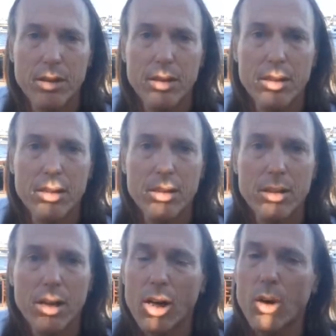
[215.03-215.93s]

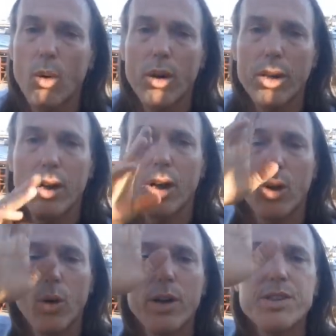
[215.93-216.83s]
Aqu- you know,
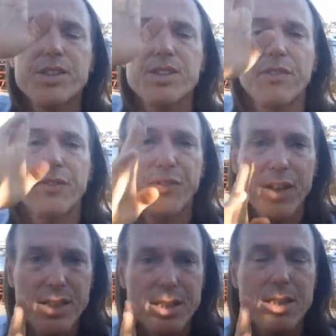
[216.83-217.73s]
Aquarius is a
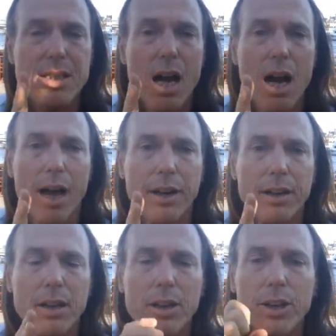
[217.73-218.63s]
fixed sign.
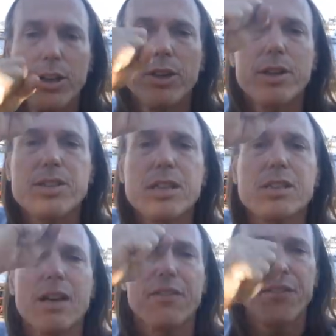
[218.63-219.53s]
Uranus
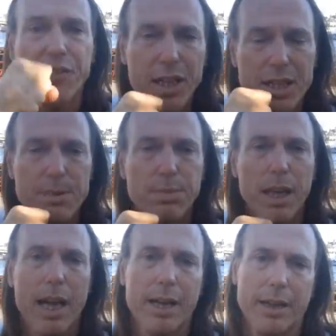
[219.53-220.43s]
is a fixed
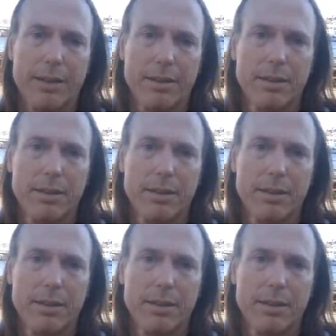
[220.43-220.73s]
planet.